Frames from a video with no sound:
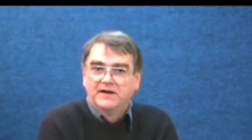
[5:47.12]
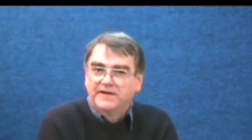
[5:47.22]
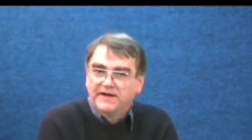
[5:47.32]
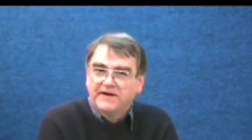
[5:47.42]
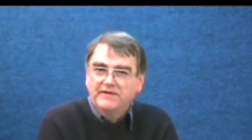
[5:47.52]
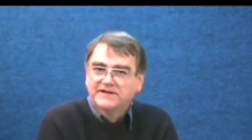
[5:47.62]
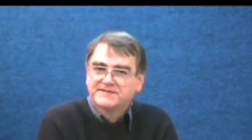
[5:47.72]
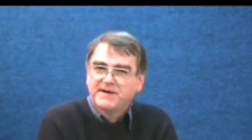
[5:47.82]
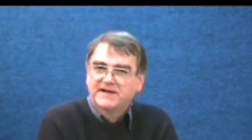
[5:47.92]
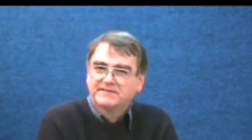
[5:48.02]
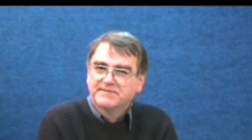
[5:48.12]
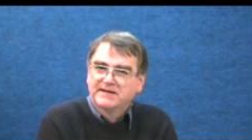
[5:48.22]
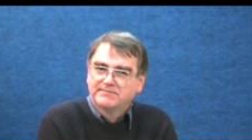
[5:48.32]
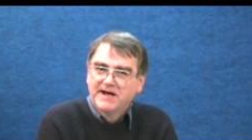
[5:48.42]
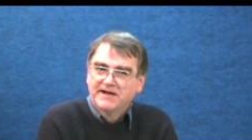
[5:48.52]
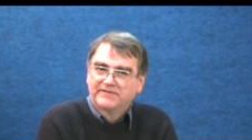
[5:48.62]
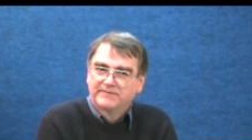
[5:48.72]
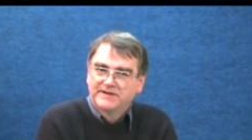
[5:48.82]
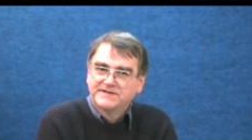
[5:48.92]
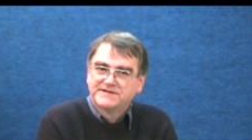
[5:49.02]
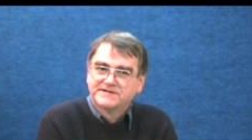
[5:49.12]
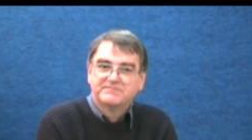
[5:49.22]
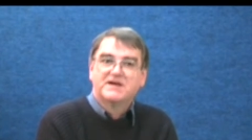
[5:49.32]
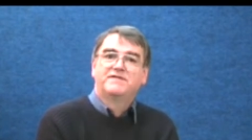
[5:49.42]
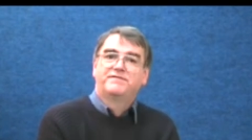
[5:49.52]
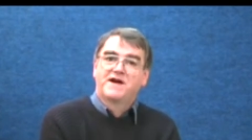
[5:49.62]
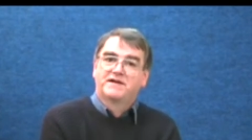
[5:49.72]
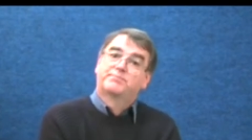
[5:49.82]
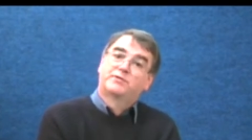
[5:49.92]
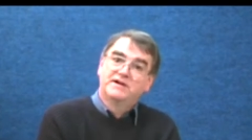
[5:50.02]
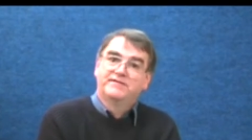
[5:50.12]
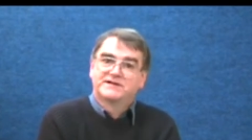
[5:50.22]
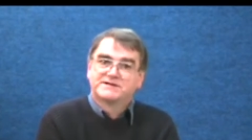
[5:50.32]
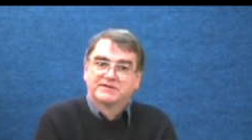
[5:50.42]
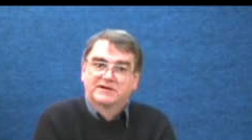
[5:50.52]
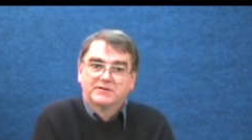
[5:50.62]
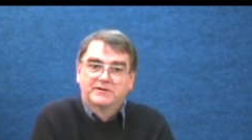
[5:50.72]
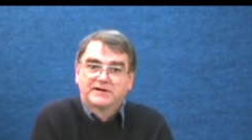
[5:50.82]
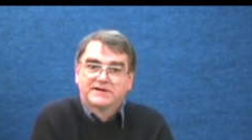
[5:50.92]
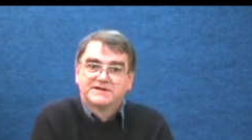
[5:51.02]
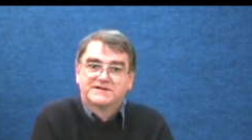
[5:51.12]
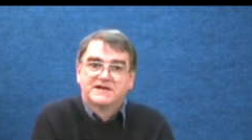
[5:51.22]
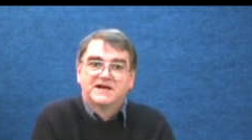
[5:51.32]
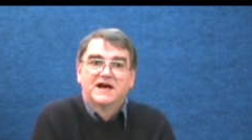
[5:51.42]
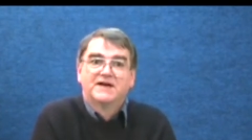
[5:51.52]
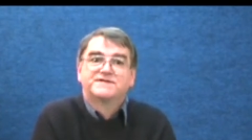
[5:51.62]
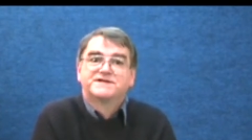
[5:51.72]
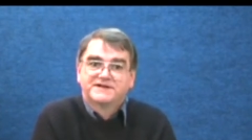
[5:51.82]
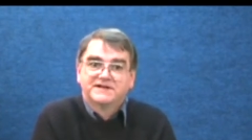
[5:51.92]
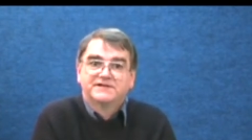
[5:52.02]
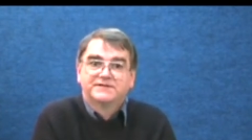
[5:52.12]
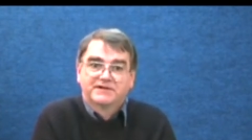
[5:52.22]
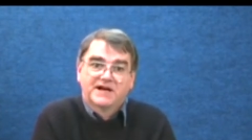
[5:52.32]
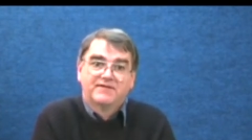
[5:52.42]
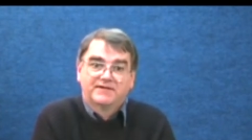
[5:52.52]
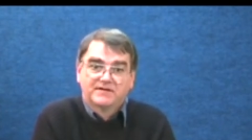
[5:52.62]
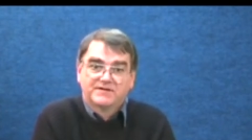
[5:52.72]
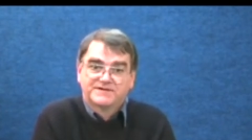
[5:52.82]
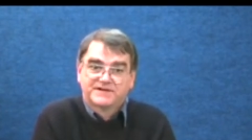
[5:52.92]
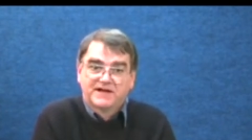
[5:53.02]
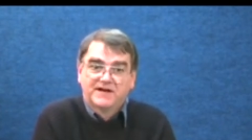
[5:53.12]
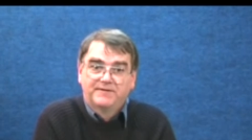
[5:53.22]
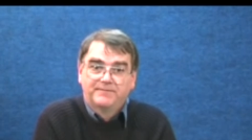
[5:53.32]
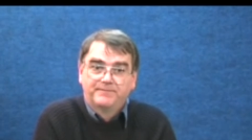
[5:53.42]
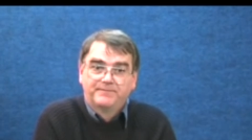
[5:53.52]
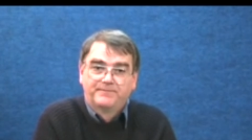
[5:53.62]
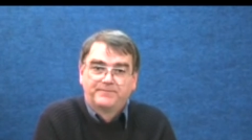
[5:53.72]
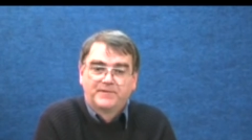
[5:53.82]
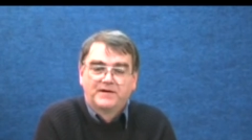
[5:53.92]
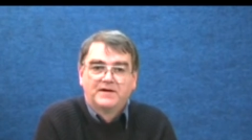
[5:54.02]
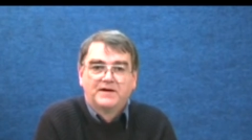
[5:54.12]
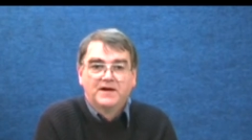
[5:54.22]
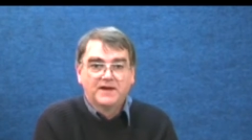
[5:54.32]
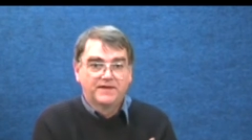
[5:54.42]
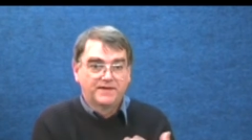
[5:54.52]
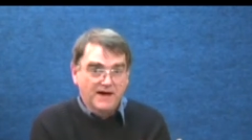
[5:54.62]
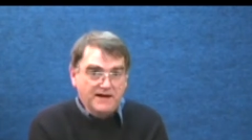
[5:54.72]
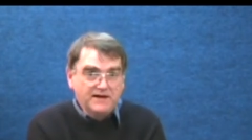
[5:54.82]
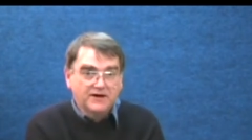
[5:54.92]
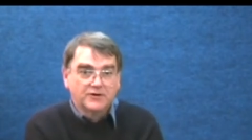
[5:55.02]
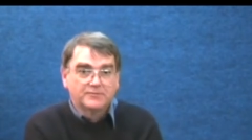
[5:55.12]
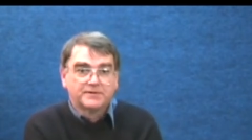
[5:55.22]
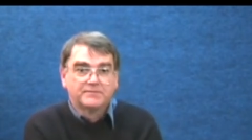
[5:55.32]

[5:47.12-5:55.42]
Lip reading: They don't expect to make money from this. In fact, previous recordings have still to recover costs alone. They hope